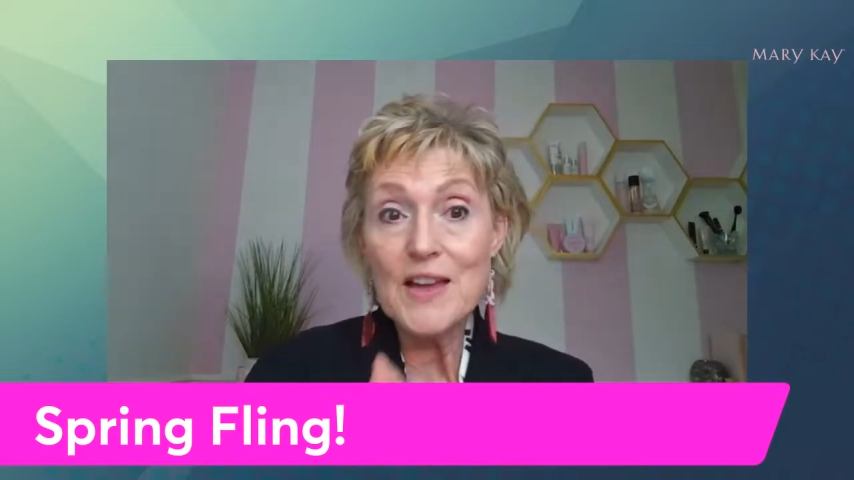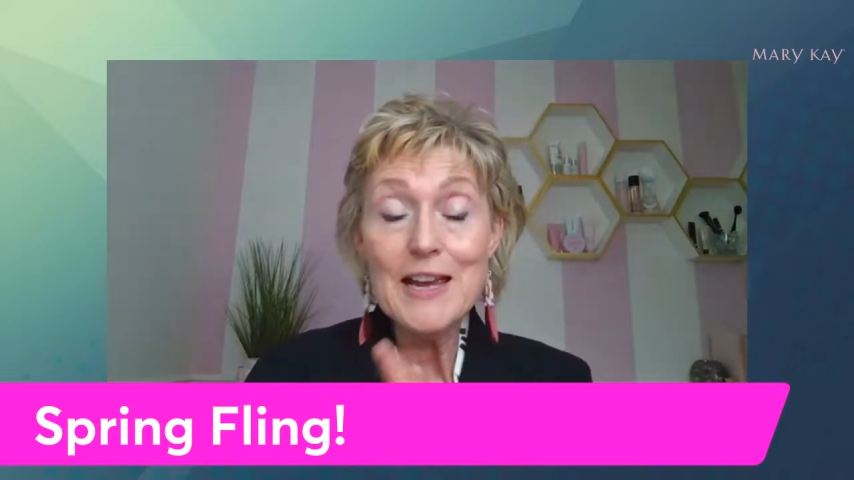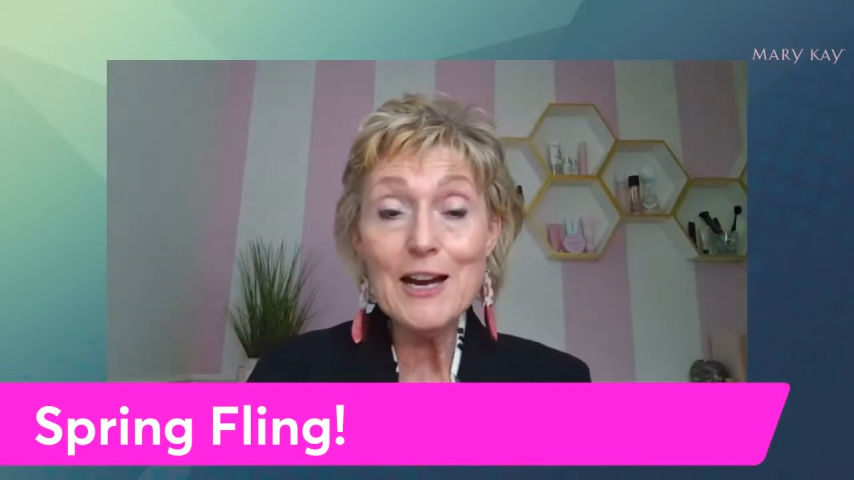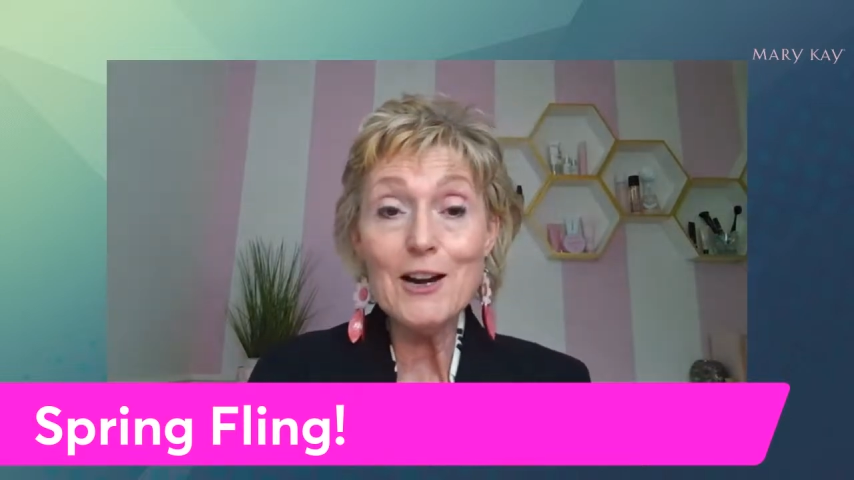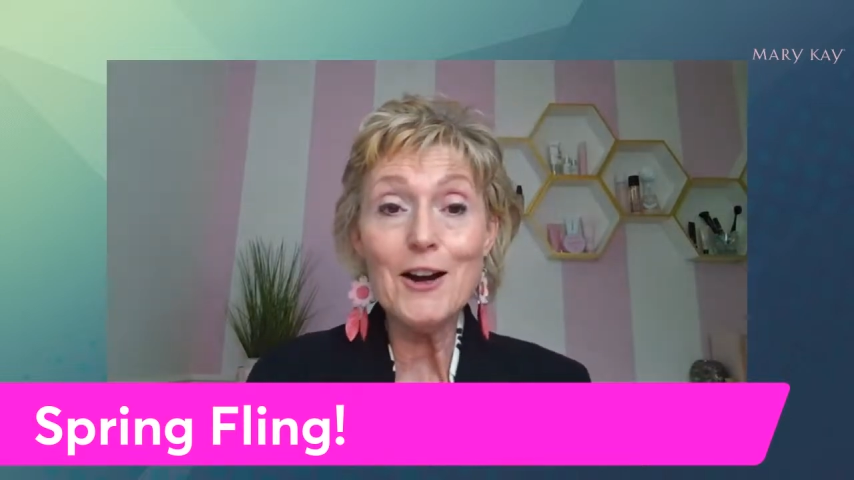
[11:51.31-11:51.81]

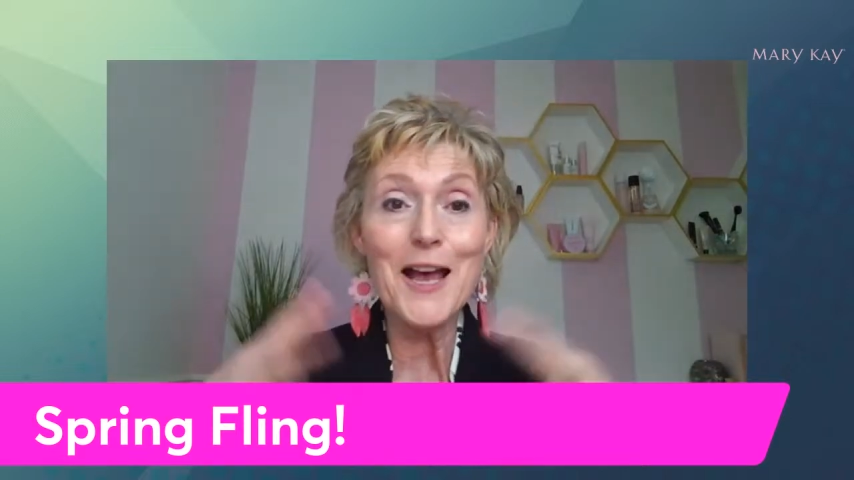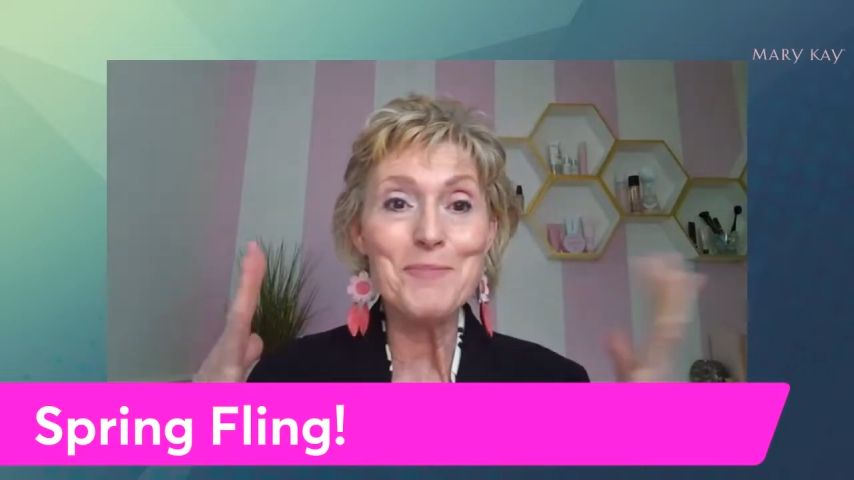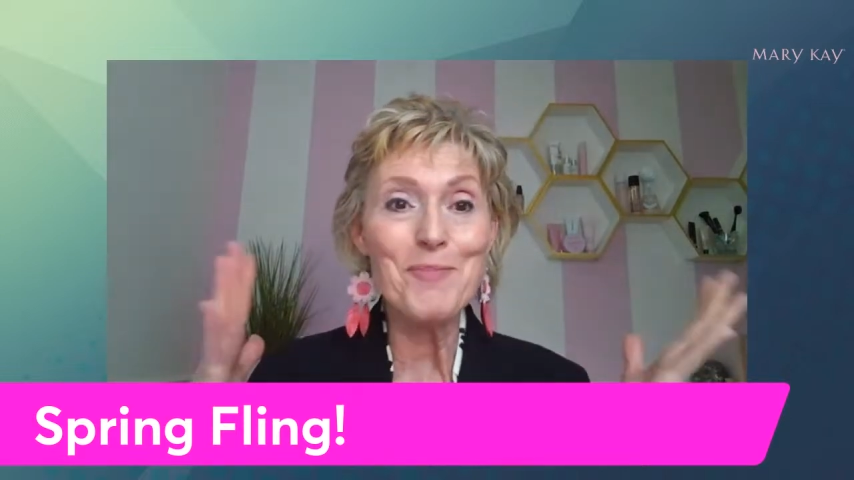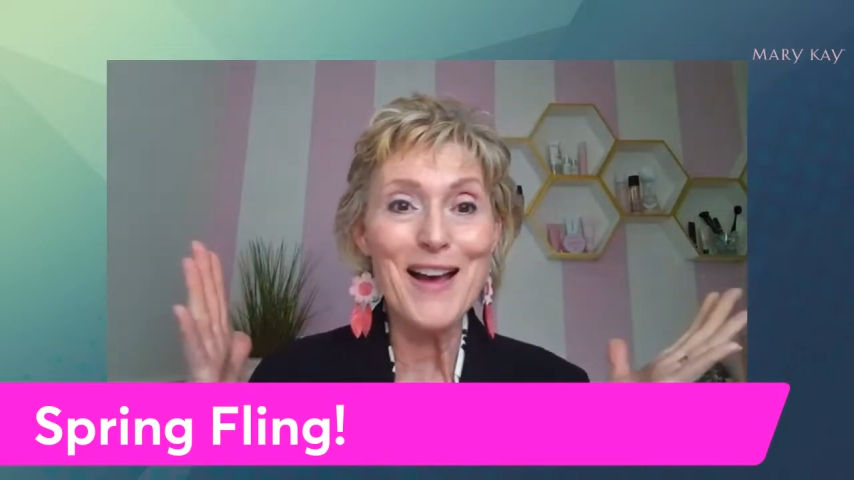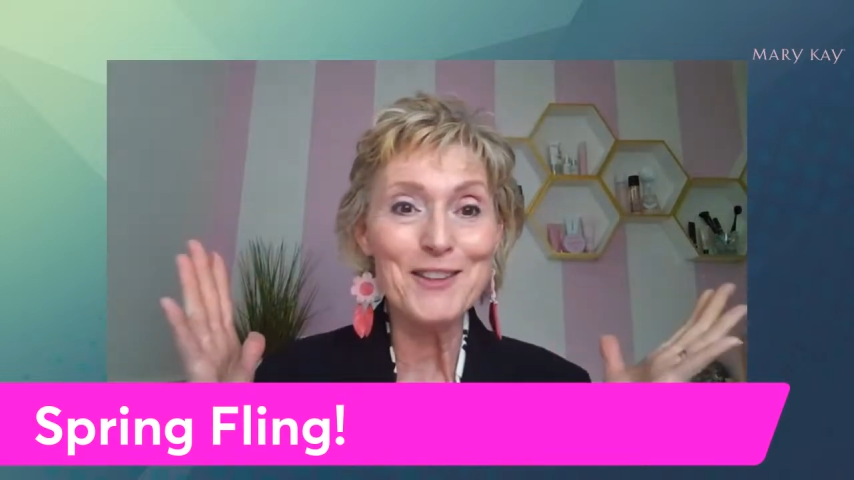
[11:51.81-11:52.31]
here at
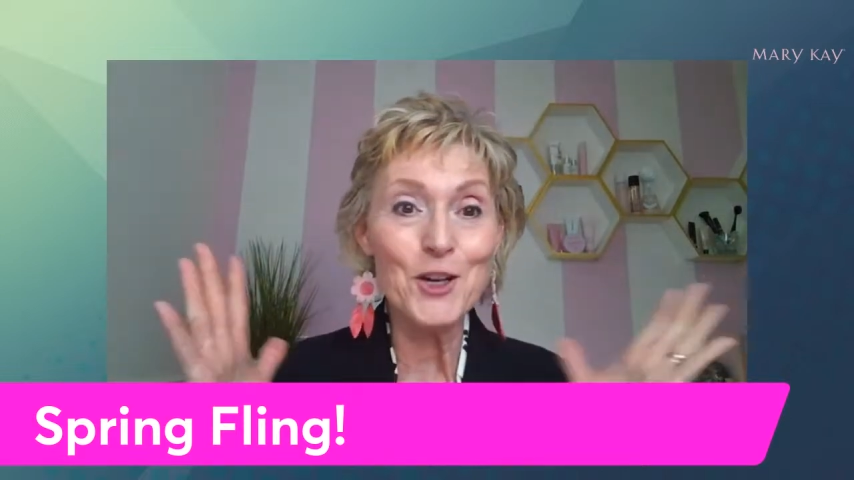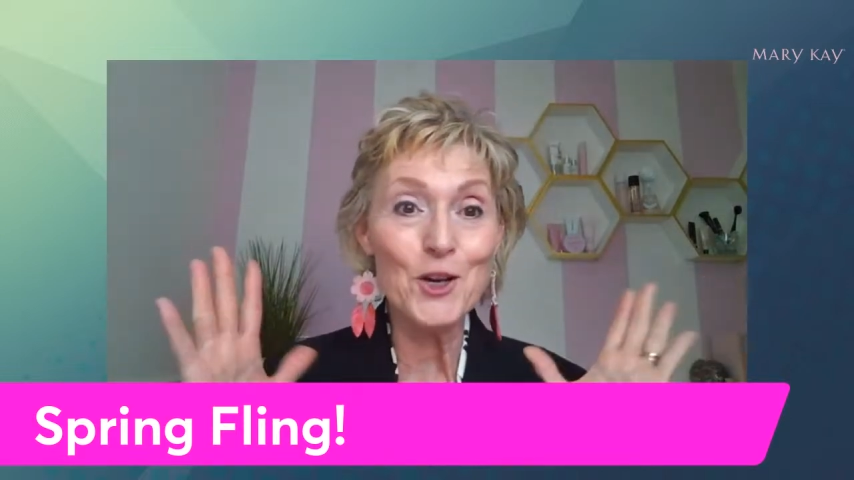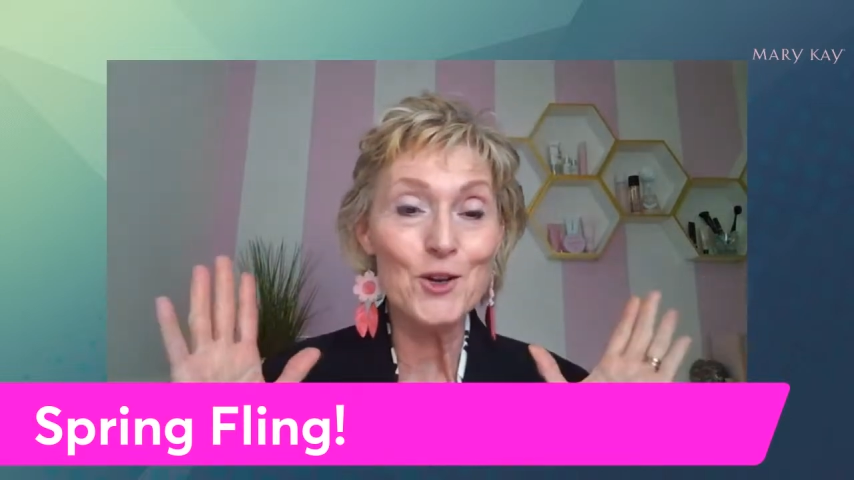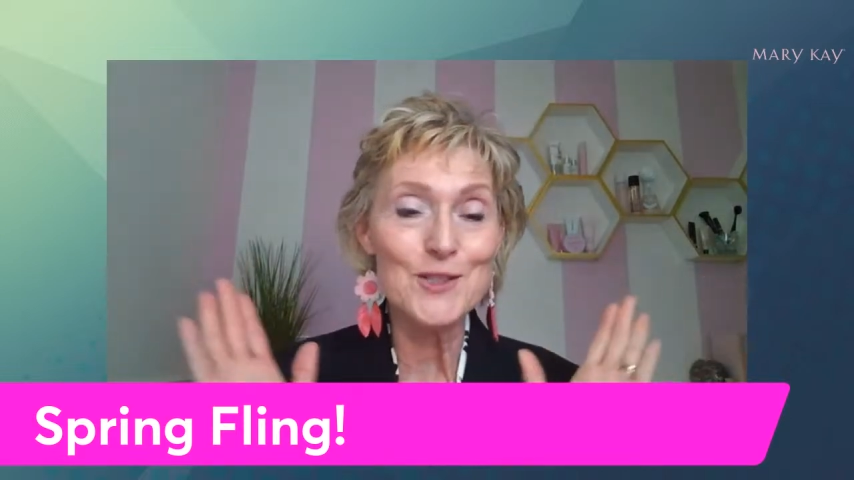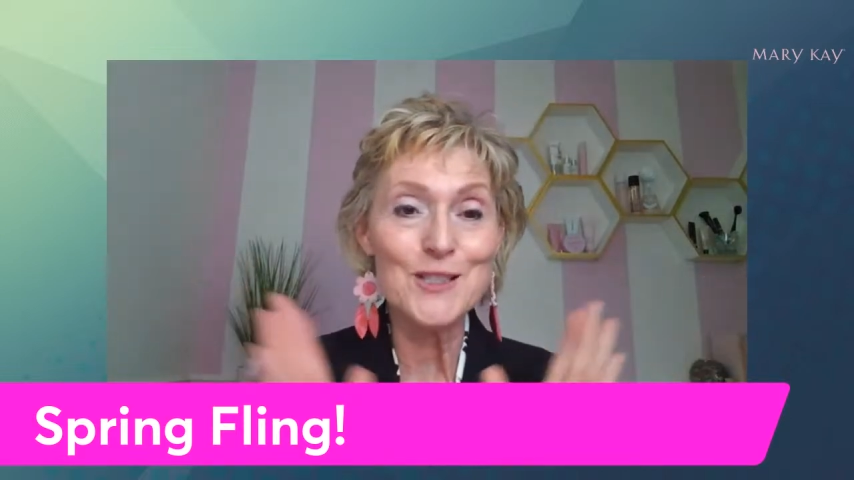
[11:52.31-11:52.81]
my little